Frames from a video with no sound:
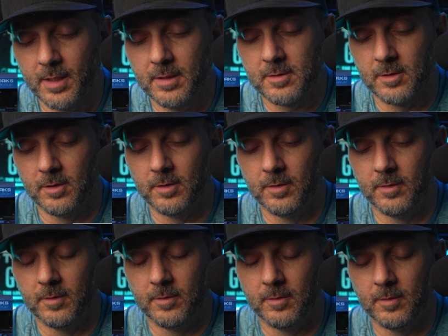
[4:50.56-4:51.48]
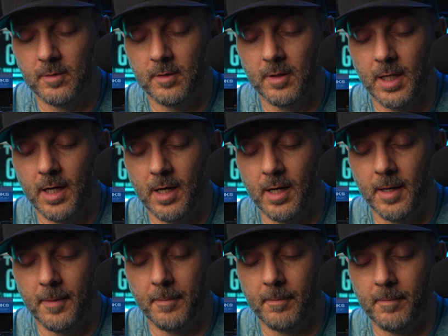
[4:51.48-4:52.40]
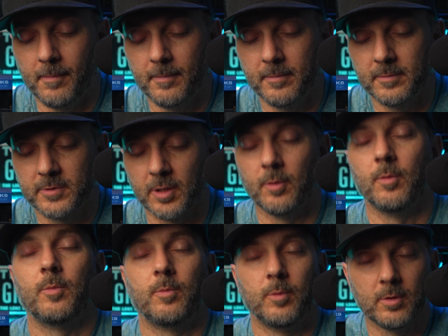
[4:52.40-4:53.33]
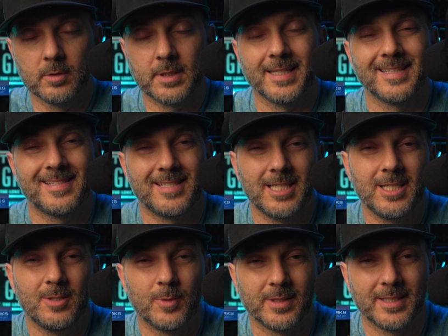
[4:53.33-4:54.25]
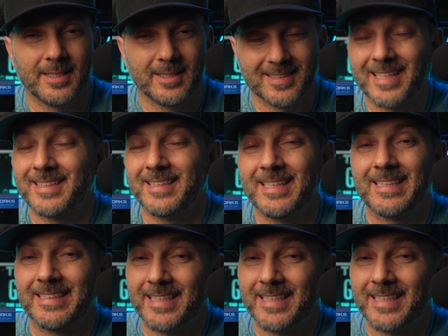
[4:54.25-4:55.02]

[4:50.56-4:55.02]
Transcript: So we'll kind of see what that does. I think it